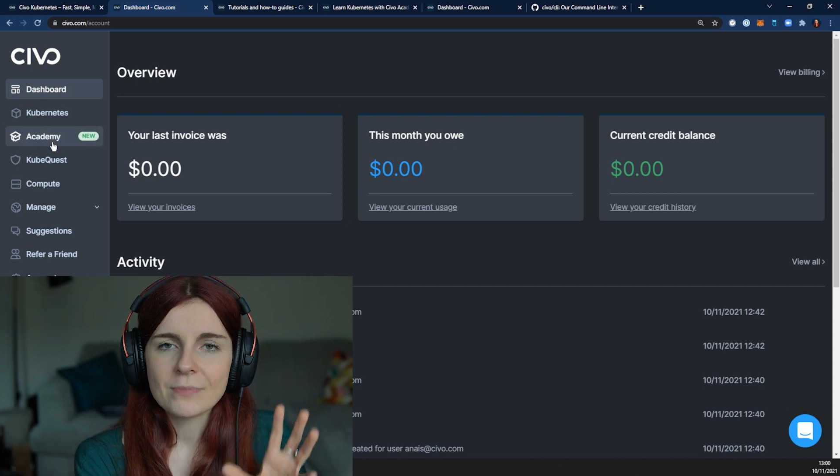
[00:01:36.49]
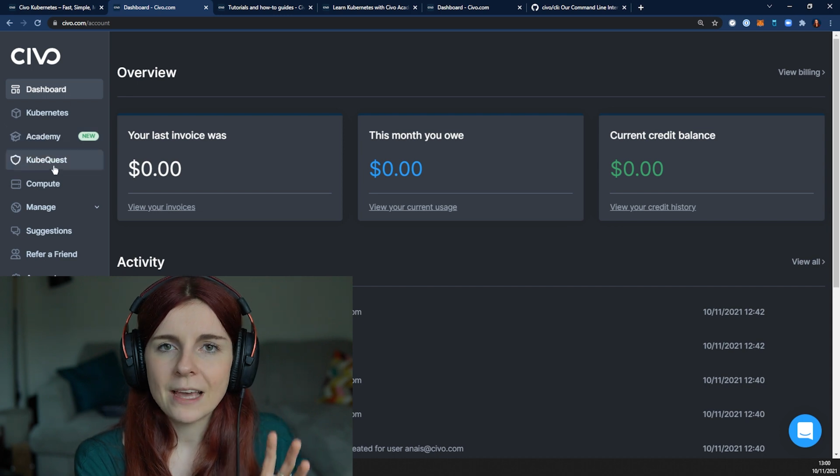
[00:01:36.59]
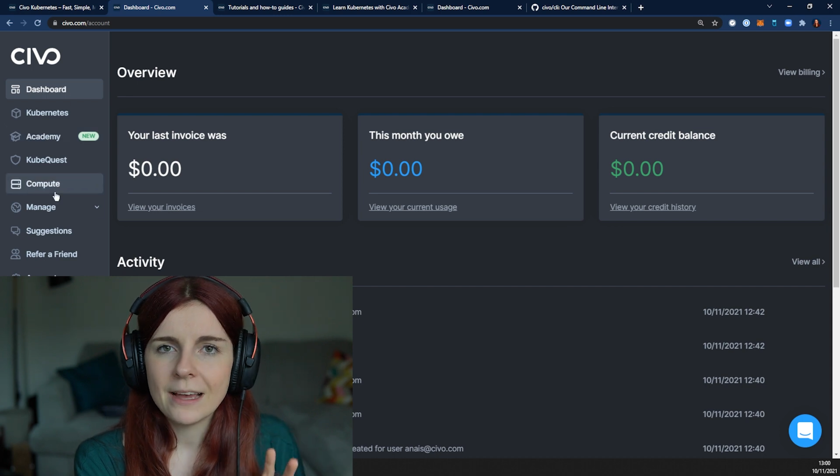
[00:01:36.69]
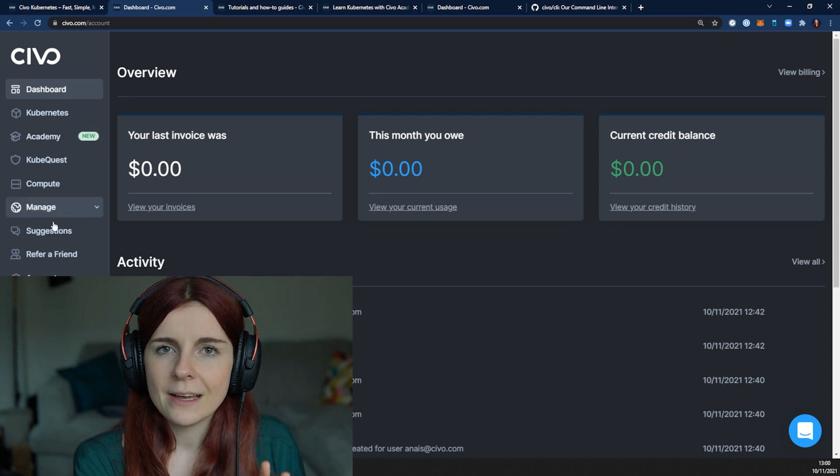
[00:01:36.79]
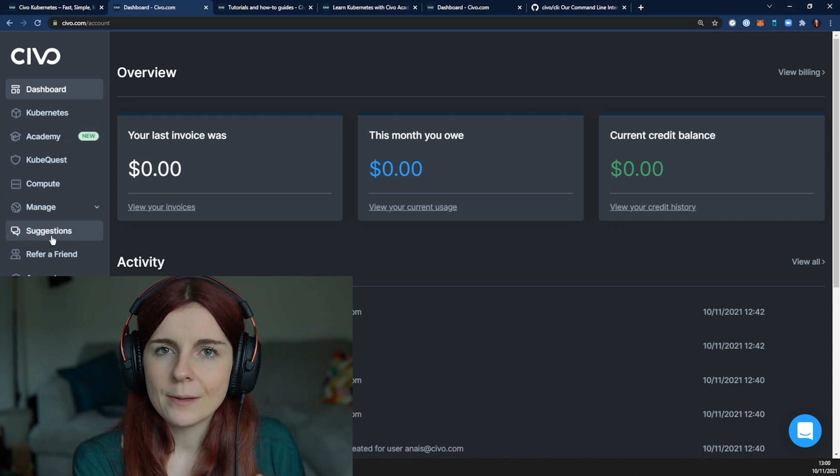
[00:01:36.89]

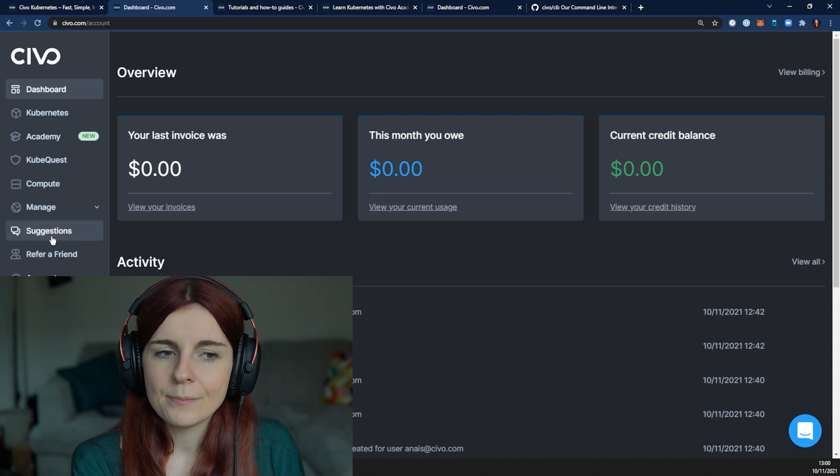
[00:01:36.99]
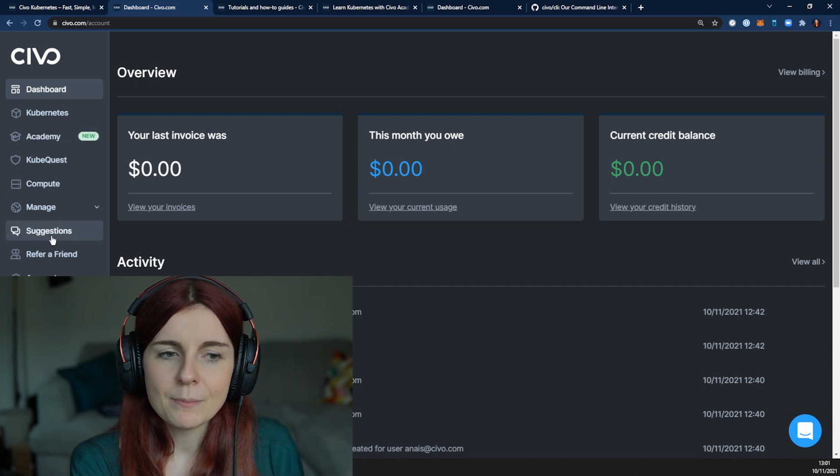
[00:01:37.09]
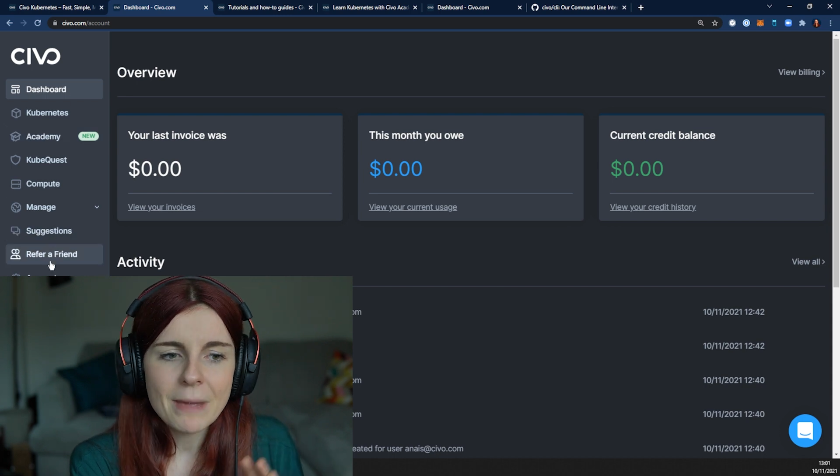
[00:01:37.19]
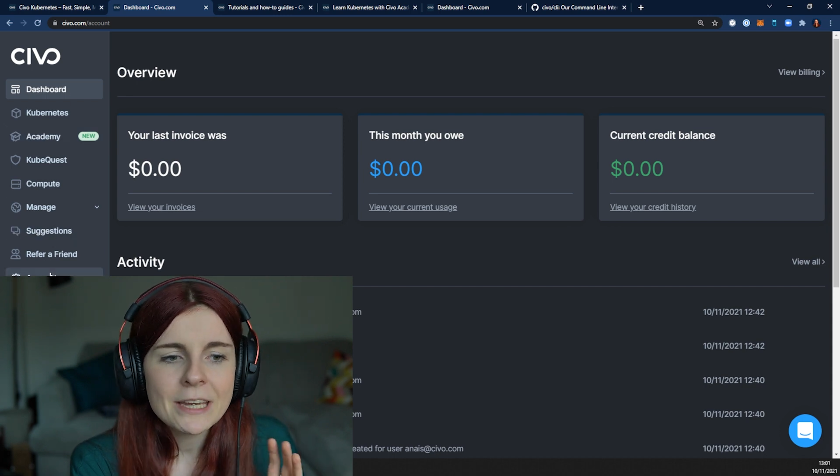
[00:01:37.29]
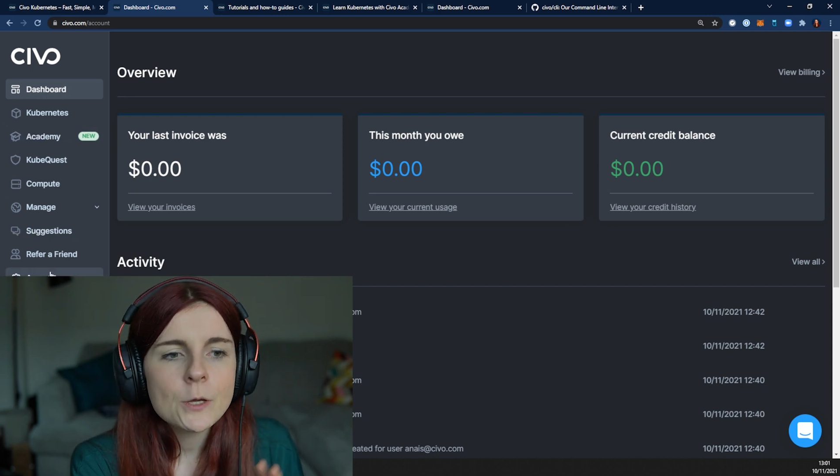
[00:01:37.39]

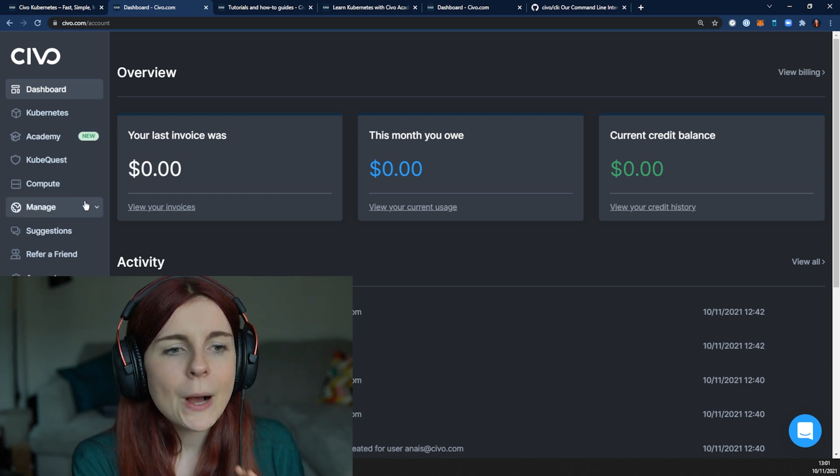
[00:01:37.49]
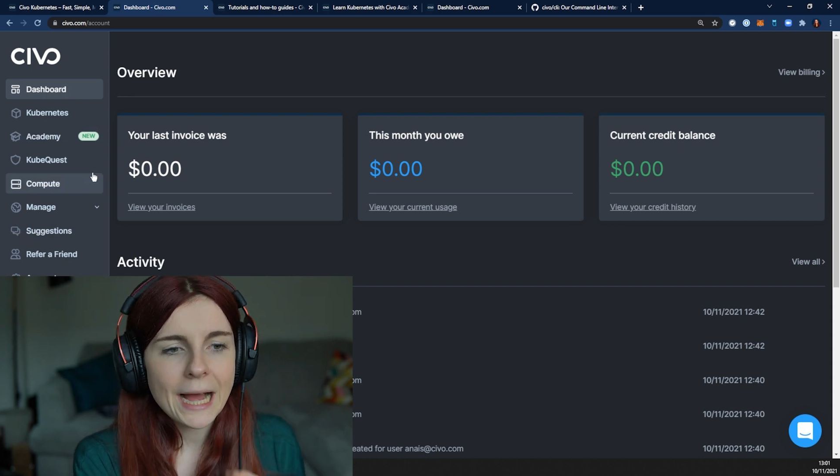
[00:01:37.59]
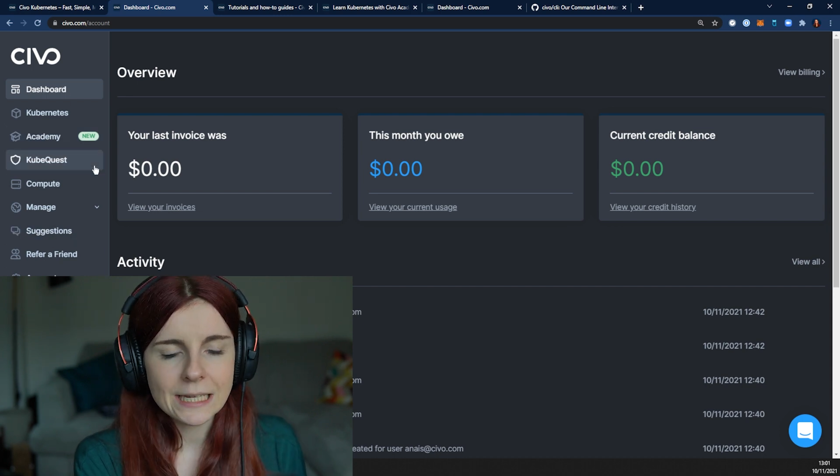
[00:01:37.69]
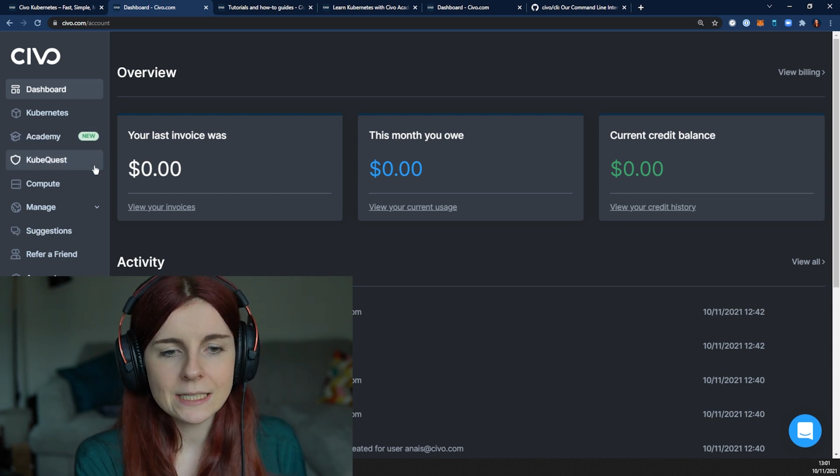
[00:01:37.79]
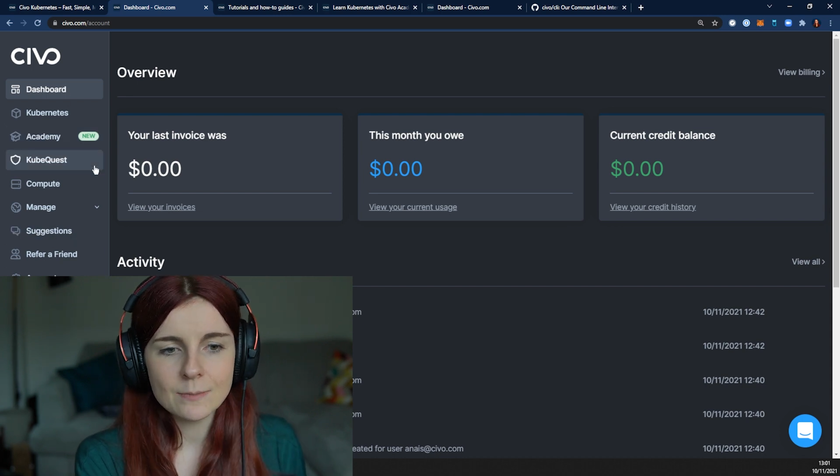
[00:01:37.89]
menu
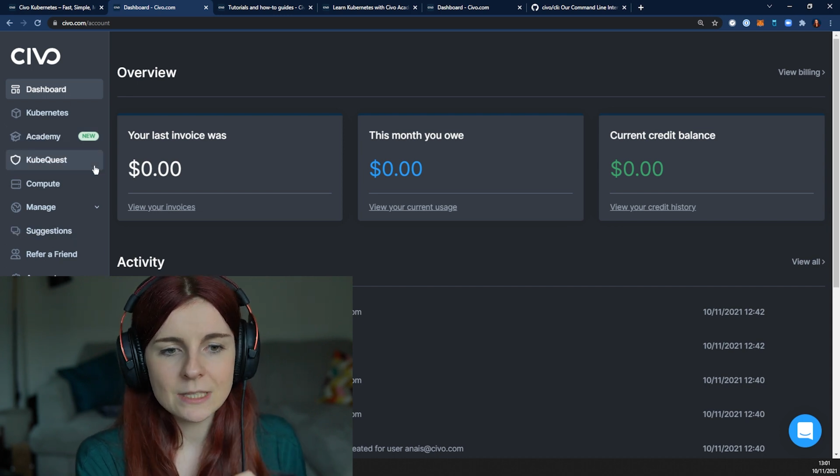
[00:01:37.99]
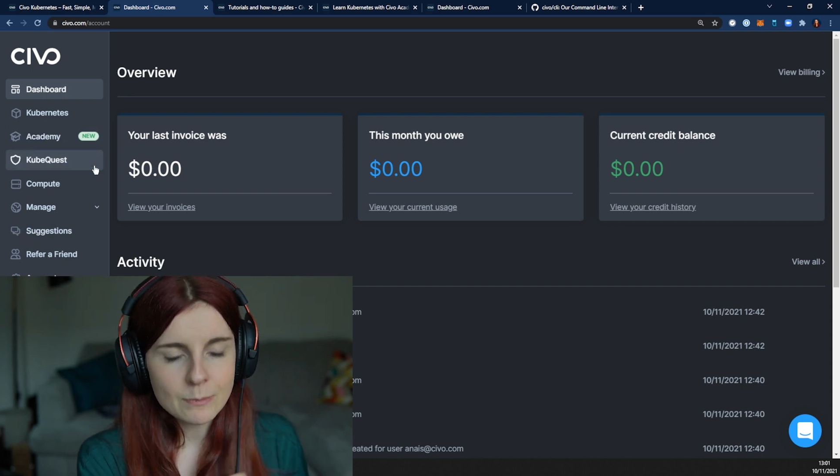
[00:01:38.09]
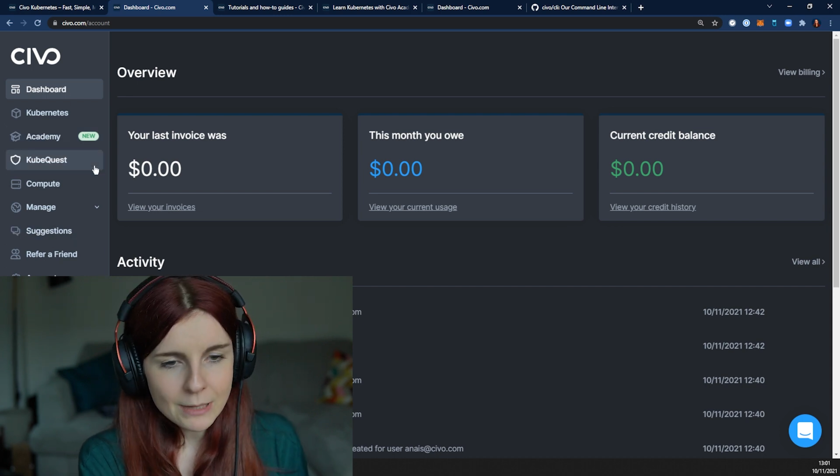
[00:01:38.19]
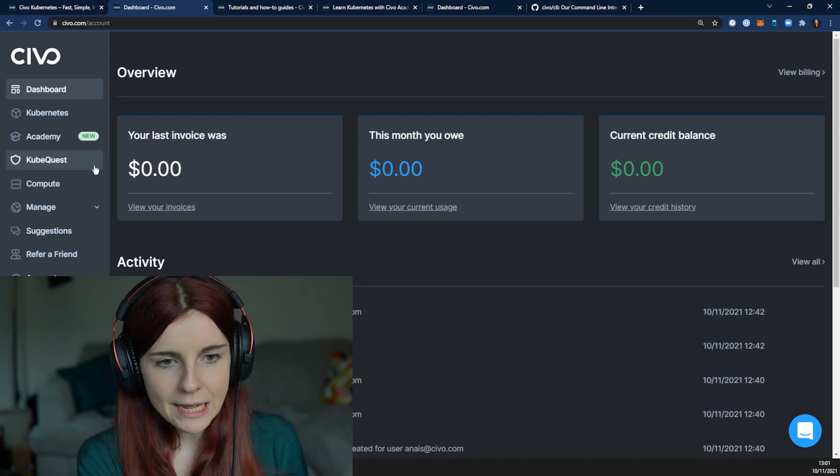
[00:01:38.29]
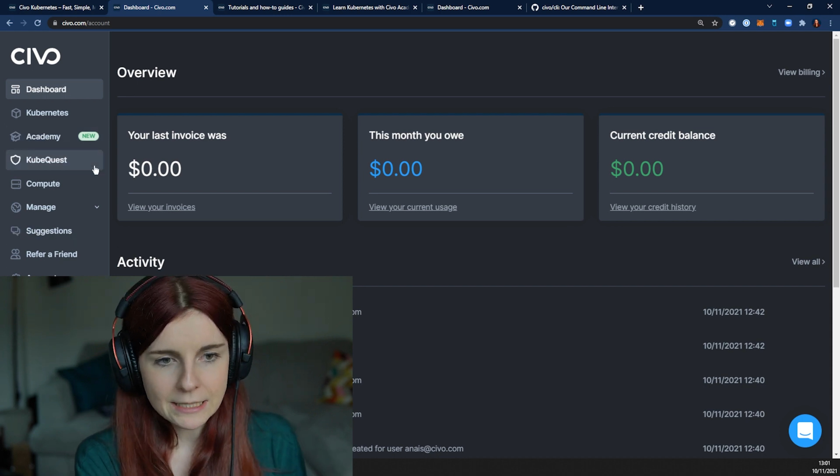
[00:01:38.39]
items
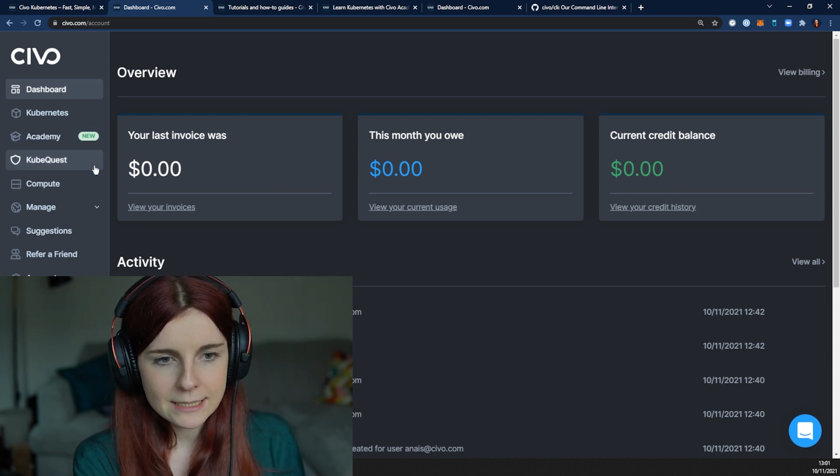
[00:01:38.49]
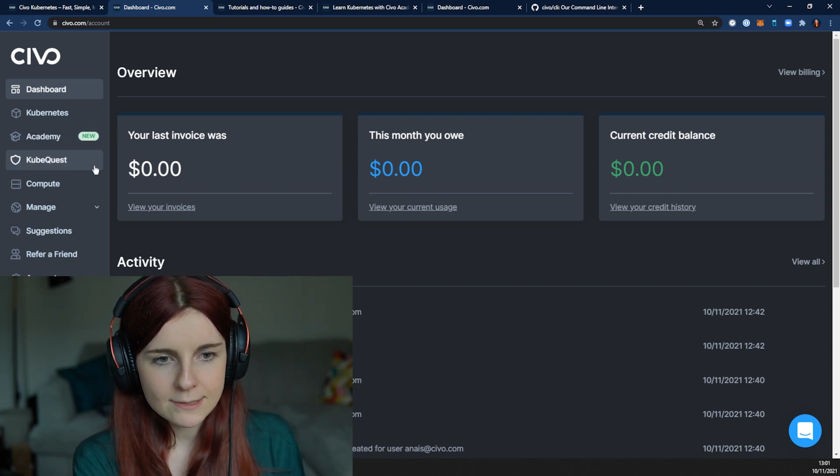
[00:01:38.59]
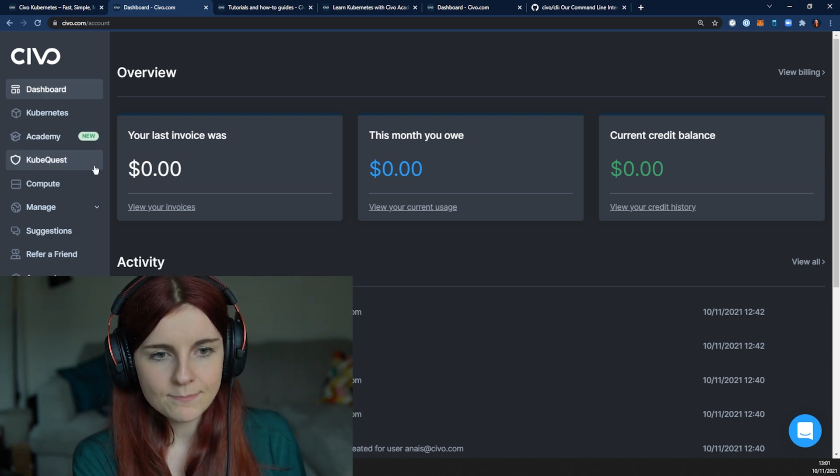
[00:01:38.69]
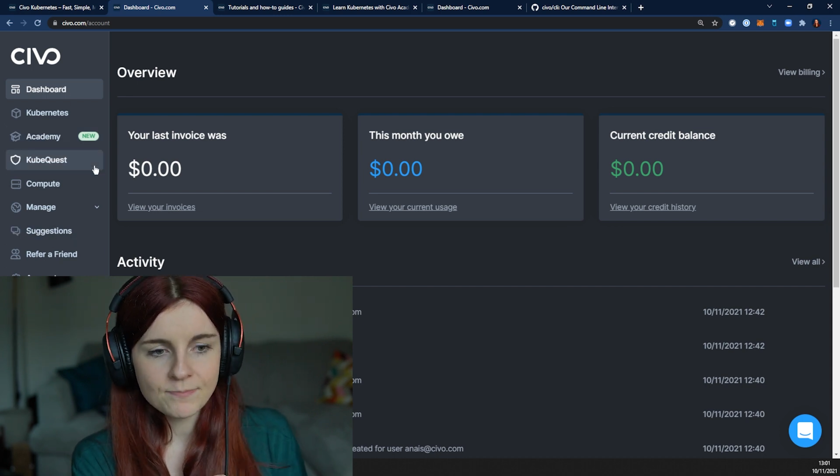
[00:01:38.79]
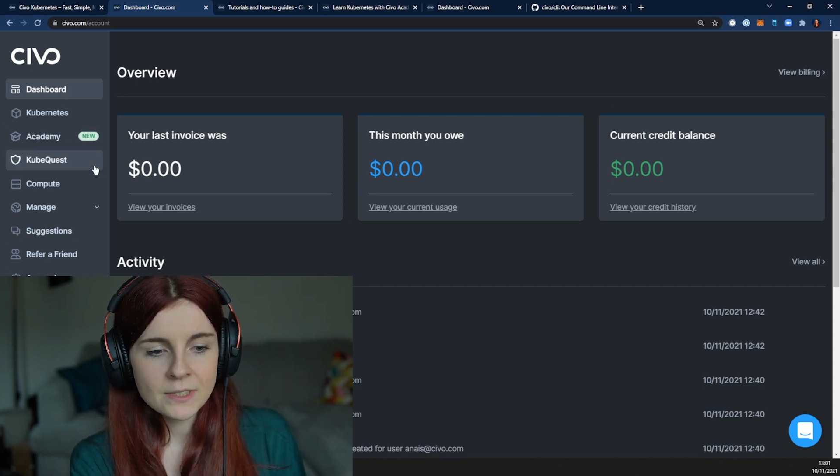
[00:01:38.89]
in place.